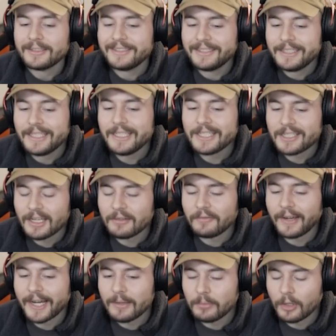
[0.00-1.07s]
decent
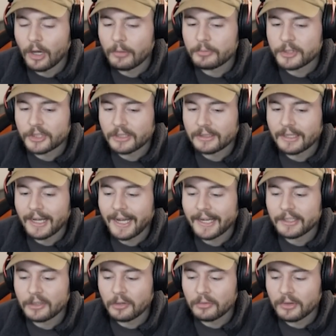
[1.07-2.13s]
viable option. I
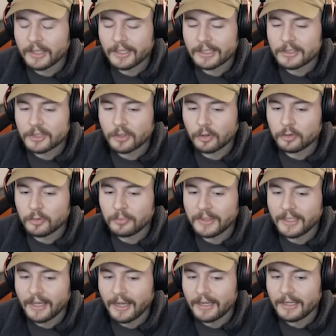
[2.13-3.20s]
don't think it's going to
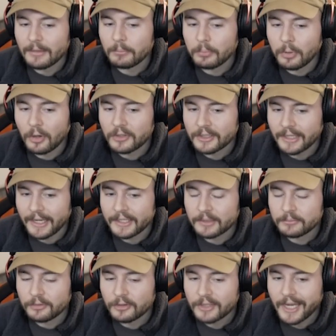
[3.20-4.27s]
be a important
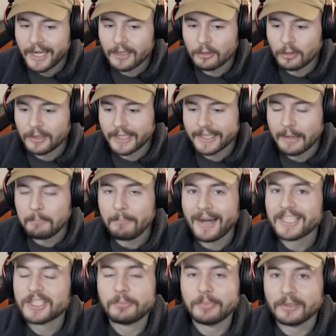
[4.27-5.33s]
item for Kayle or like a
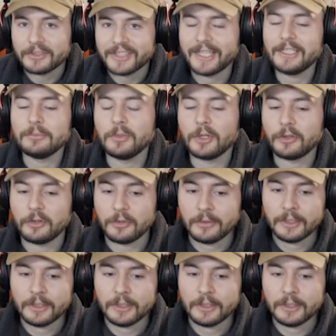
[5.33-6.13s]
must build anymore though.